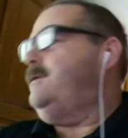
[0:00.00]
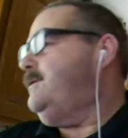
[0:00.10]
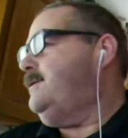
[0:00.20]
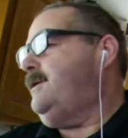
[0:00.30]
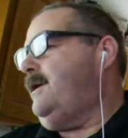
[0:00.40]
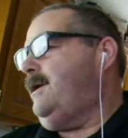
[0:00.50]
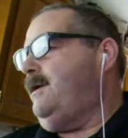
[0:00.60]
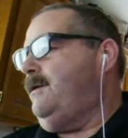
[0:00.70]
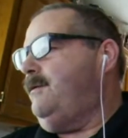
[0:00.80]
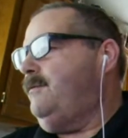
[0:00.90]
Let's
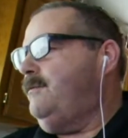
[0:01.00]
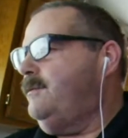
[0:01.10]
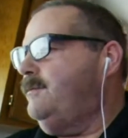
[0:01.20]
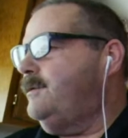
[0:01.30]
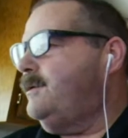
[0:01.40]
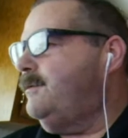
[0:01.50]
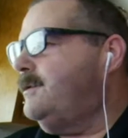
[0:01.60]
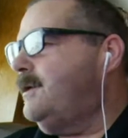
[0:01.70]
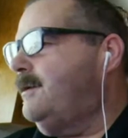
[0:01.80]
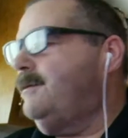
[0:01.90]
see.
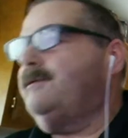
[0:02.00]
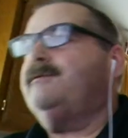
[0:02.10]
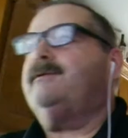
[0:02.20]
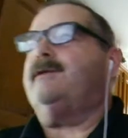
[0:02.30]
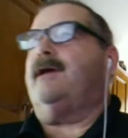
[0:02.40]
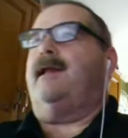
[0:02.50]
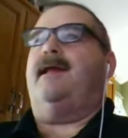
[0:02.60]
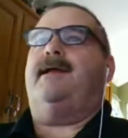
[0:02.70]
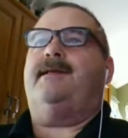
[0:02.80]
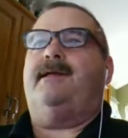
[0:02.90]
What time? Still got
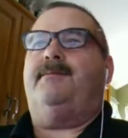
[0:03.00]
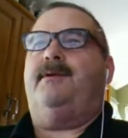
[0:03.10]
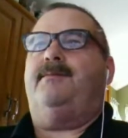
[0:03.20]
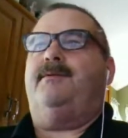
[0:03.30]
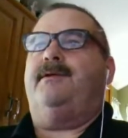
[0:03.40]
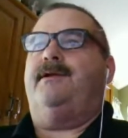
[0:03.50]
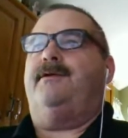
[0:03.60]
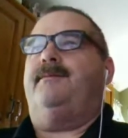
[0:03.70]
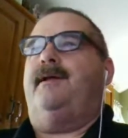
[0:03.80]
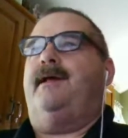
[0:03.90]
19 people in
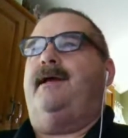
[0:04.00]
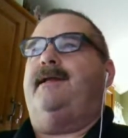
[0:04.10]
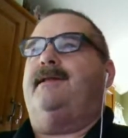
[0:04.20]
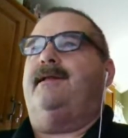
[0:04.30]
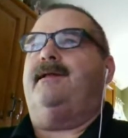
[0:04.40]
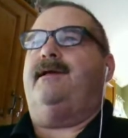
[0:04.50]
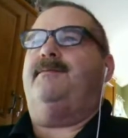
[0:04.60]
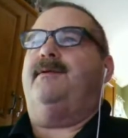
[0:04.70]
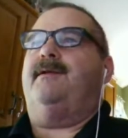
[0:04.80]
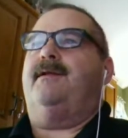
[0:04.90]
here, man. I hate to
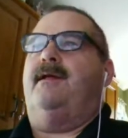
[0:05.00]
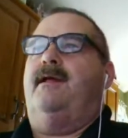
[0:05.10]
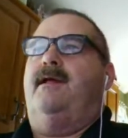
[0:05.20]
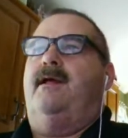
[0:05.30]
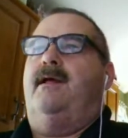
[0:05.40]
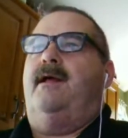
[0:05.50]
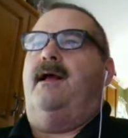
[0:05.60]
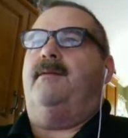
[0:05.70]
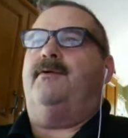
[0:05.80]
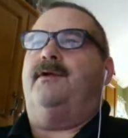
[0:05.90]
leave, but
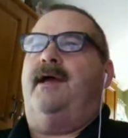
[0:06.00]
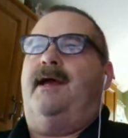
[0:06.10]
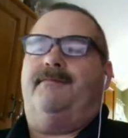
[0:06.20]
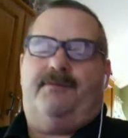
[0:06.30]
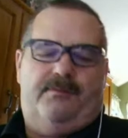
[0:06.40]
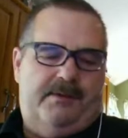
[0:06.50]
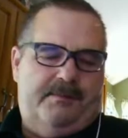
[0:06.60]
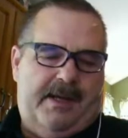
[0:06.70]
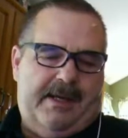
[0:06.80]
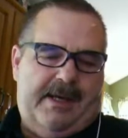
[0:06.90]
I'm going to have to
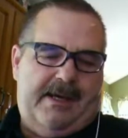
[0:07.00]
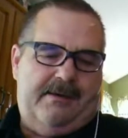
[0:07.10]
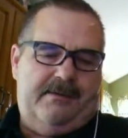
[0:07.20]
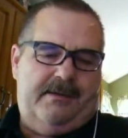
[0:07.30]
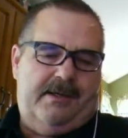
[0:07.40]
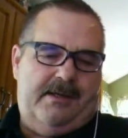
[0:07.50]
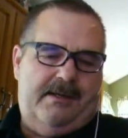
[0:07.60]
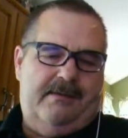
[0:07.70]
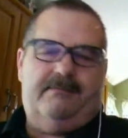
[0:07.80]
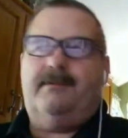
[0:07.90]
run back out.
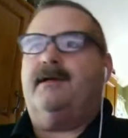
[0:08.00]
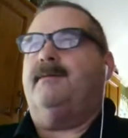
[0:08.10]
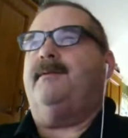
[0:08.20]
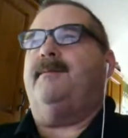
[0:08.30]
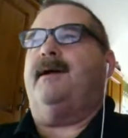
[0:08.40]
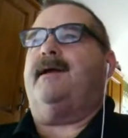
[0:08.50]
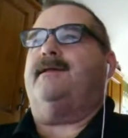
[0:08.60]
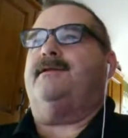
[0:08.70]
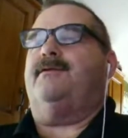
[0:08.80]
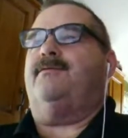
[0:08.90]
I'm going to be back
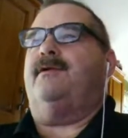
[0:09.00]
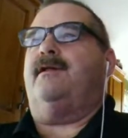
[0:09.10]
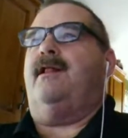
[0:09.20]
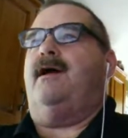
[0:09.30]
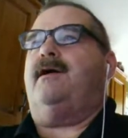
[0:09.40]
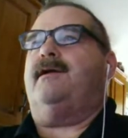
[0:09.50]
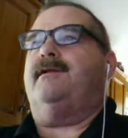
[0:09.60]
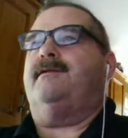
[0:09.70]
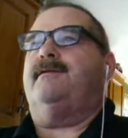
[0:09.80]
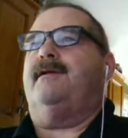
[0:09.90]
out there at 1 o'clock
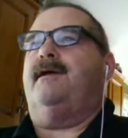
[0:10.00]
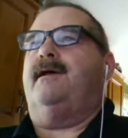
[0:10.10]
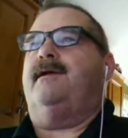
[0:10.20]
and